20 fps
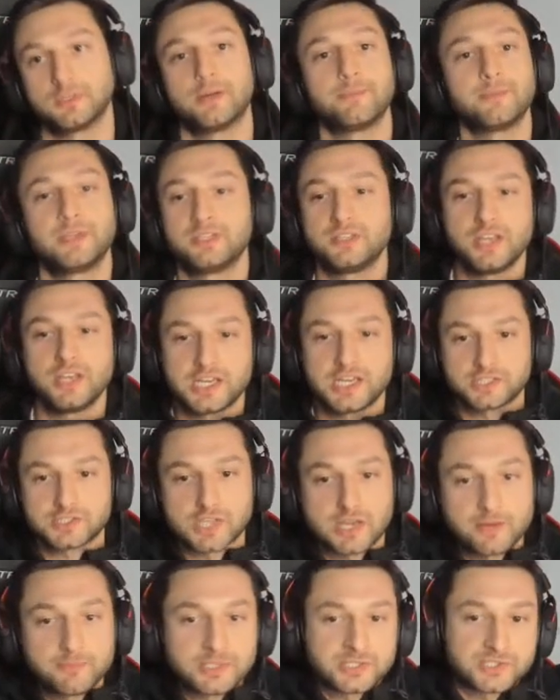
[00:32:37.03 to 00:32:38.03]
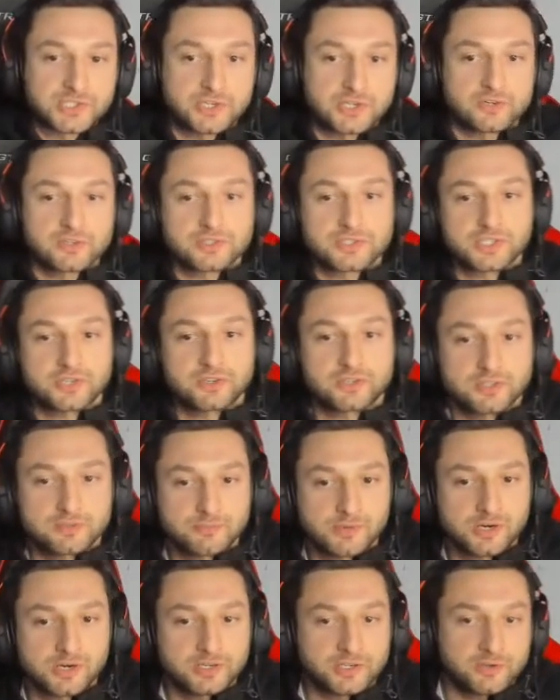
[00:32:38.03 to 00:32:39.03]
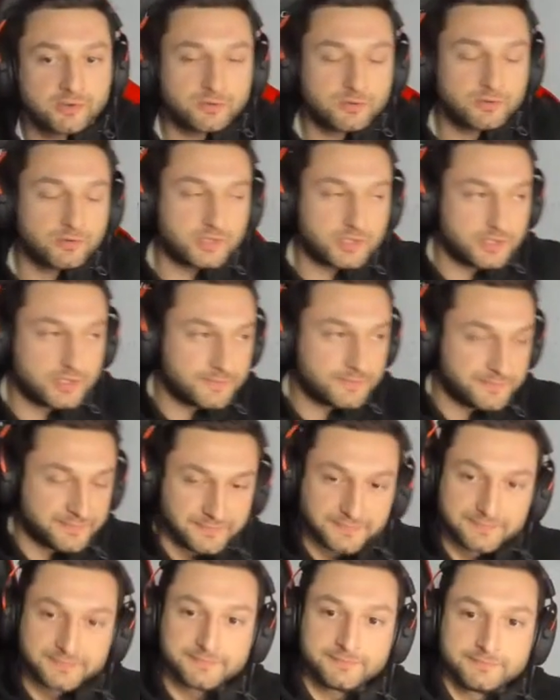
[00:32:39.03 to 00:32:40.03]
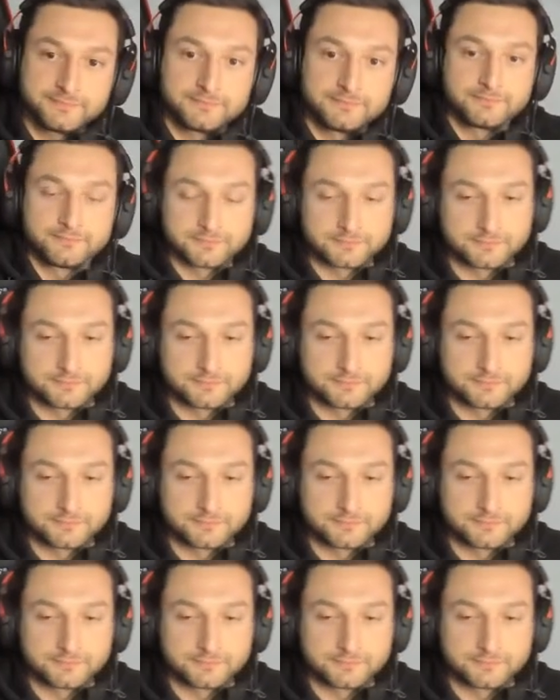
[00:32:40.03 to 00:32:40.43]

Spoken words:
I mean, yes, I mean, so could Mario Rui. Yeah.